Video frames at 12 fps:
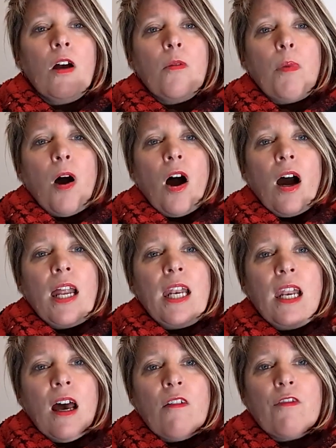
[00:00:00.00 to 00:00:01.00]
But I
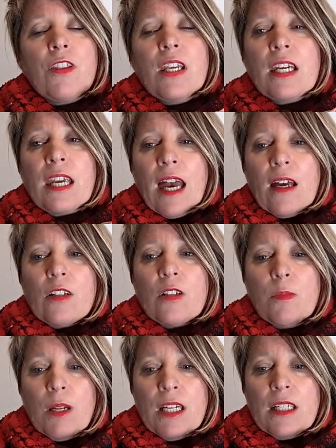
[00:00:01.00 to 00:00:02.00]
love the
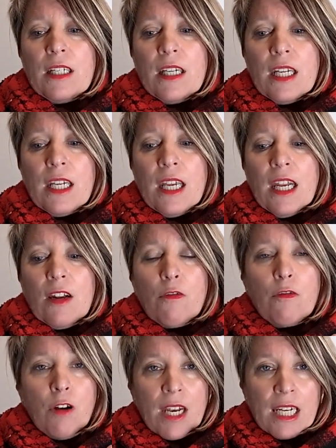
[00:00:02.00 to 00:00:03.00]
accountability in a
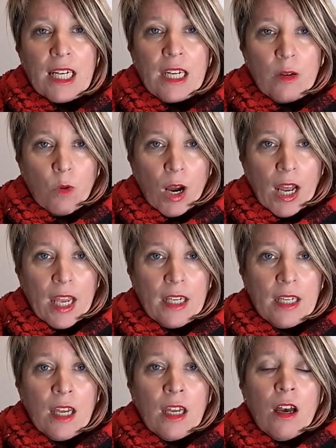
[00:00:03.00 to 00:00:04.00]
friendly
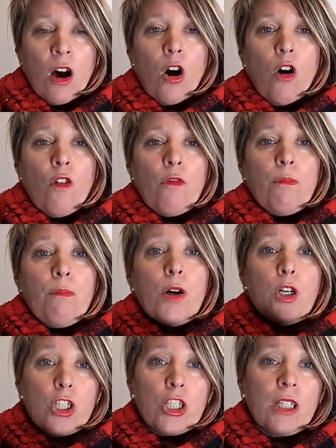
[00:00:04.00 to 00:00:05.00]
way of
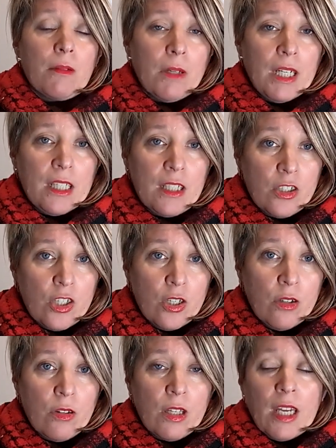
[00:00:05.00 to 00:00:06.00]
pushing me to
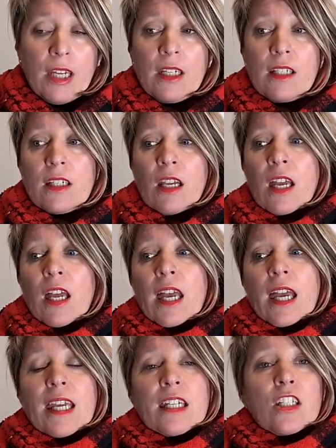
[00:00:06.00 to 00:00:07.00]
do things.
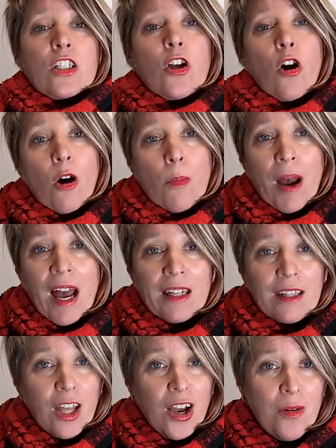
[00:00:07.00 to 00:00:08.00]
It's not a
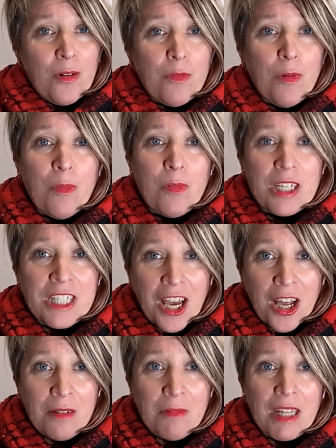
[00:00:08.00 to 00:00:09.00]
pattern that I would have probably
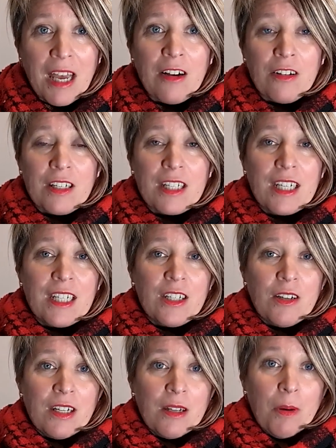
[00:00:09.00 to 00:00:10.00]
done without Christine
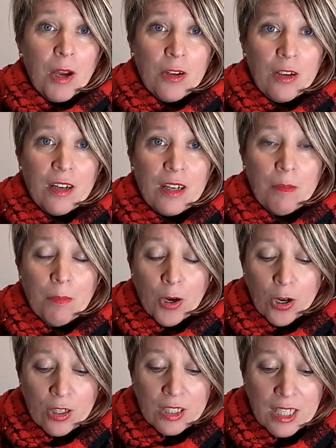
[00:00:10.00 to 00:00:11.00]
doing the pogonip
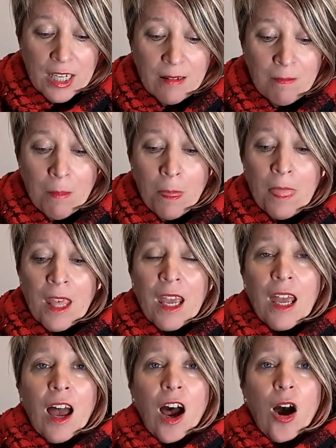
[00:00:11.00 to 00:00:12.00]
party.
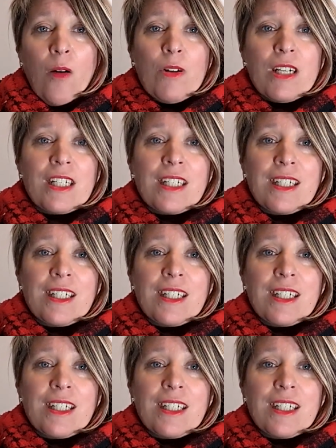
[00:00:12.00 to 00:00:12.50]
I would have